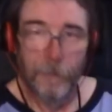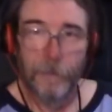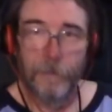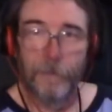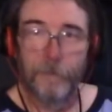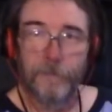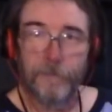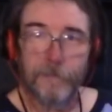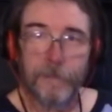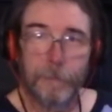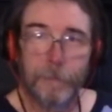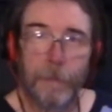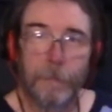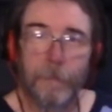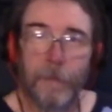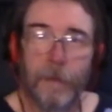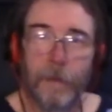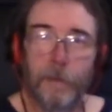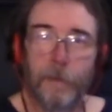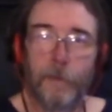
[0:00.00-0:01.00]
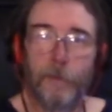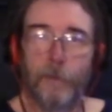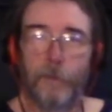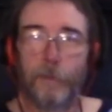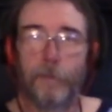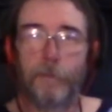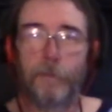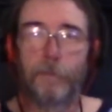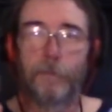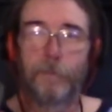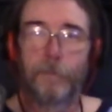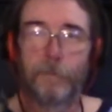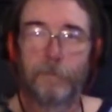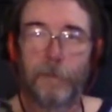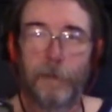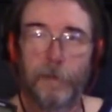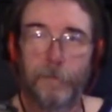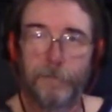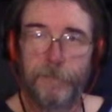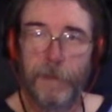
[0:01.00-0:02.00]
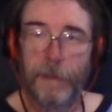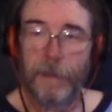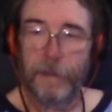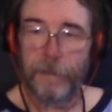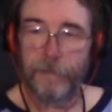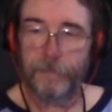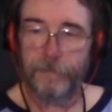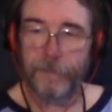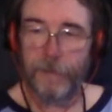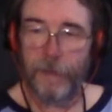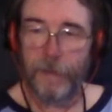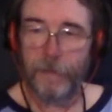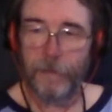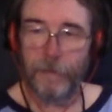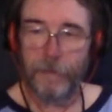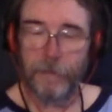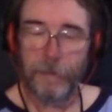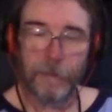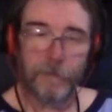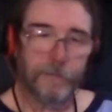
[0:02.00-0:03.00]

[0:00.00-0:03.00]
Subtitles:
this is going to be my new rail fanning scanner.